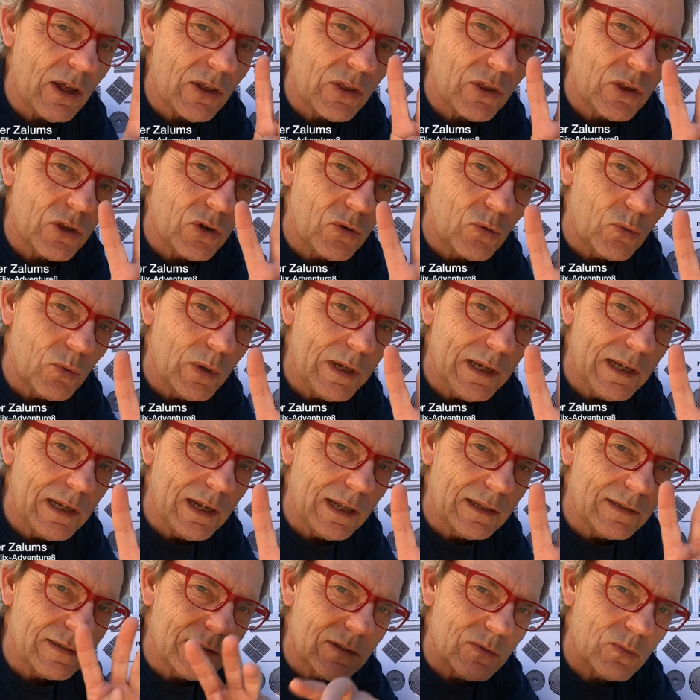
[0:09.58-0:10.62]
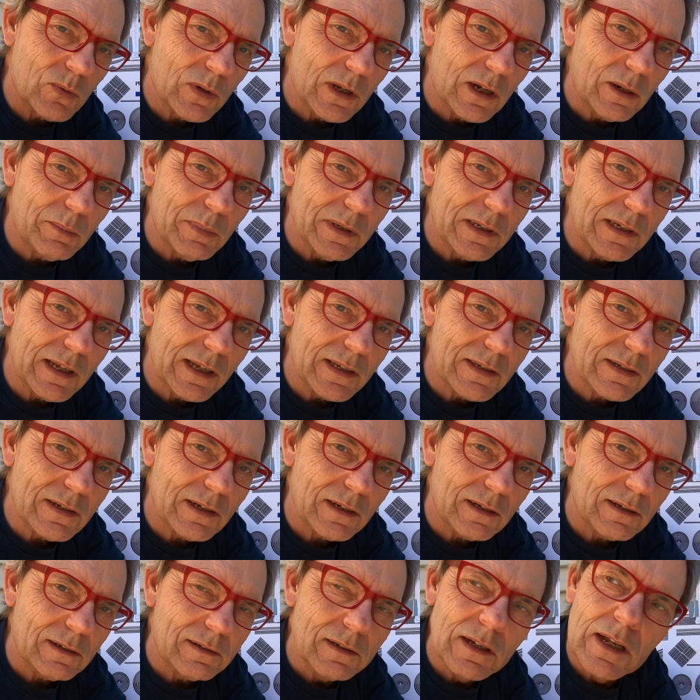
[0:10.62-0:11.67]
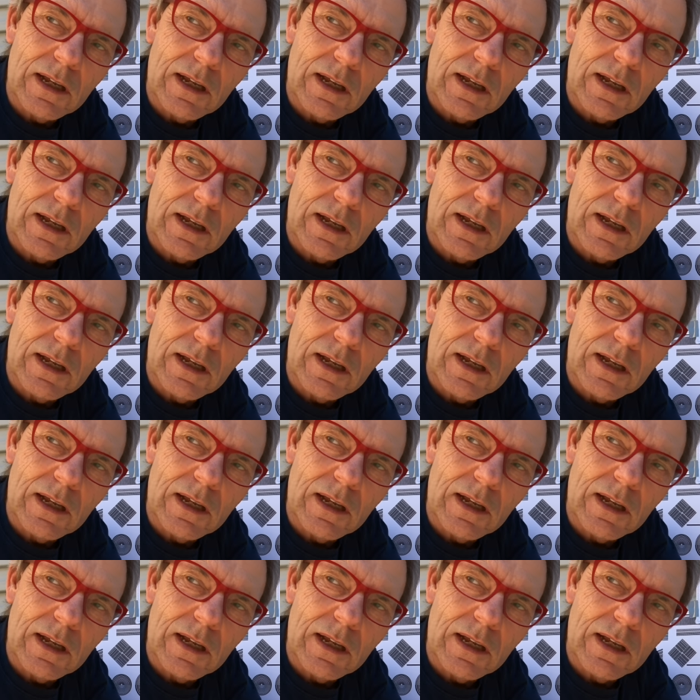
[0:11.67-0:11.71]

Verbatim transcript: are three lenses we're going to be testing,